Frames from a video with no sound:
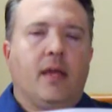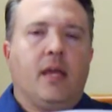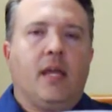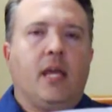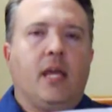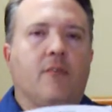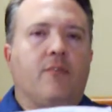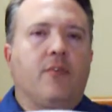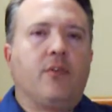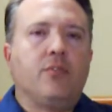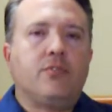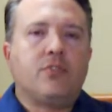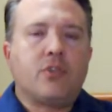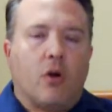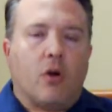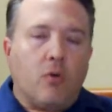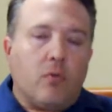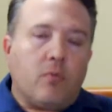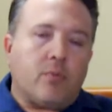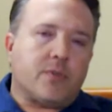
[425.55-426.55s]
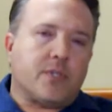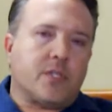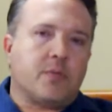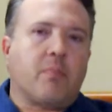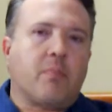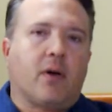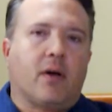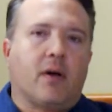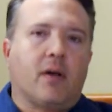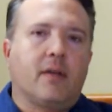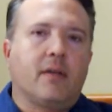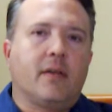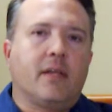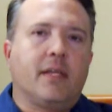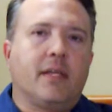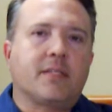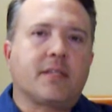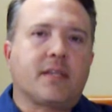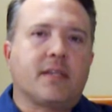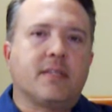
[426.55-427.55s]
If you don't respond,
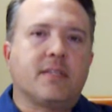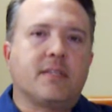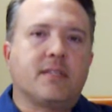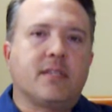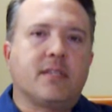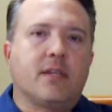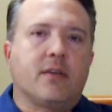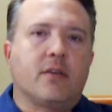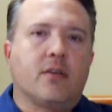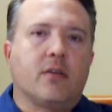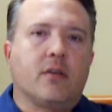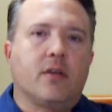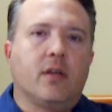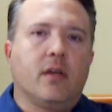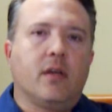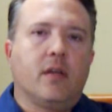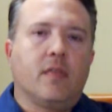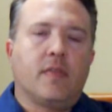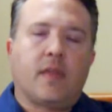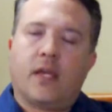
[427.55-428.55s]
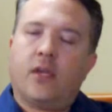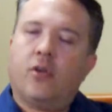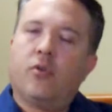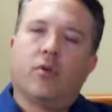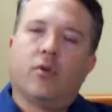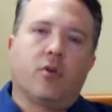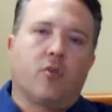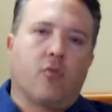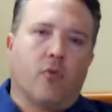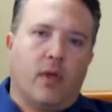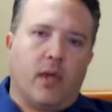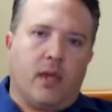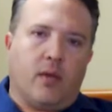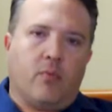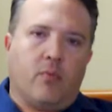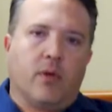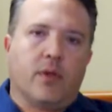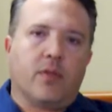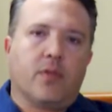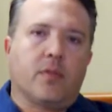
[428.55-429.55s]
it's considered that you agree
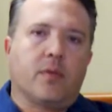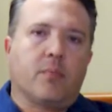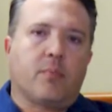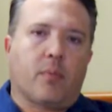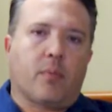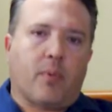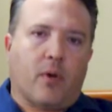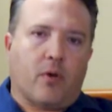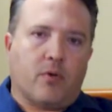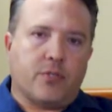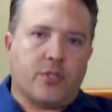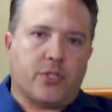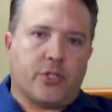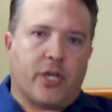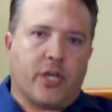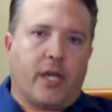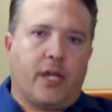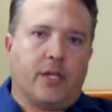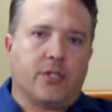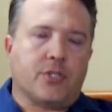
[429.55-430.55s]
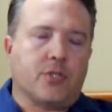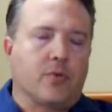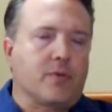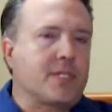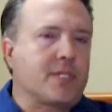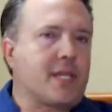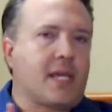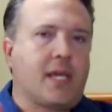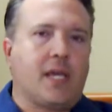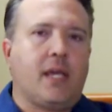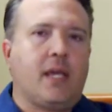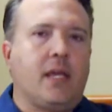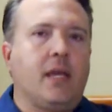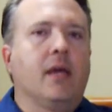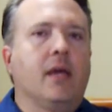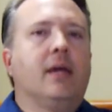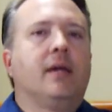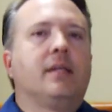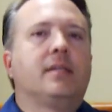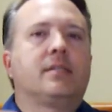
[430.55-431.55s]
with the proposed change. So it's key
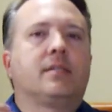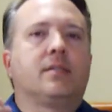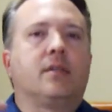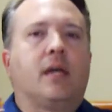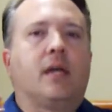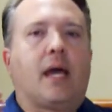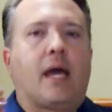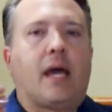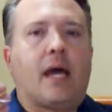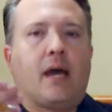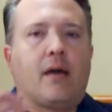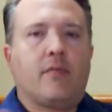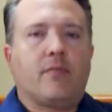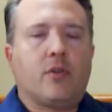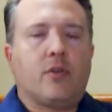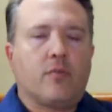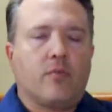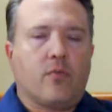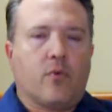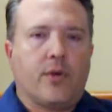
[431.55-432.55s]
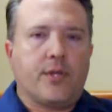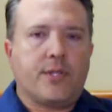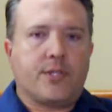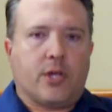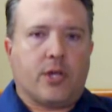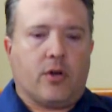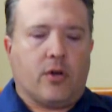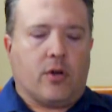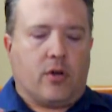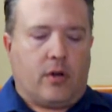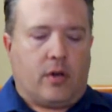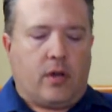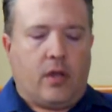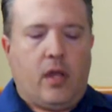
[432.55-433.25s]
to have your voice heard.